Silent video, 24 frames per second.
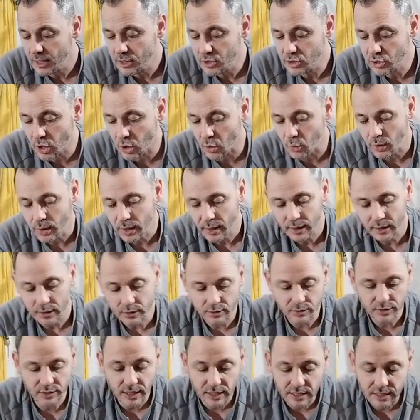So
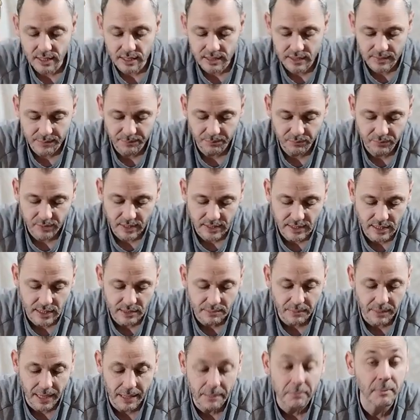this
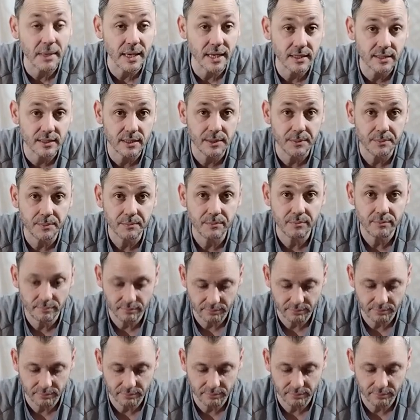is my mix.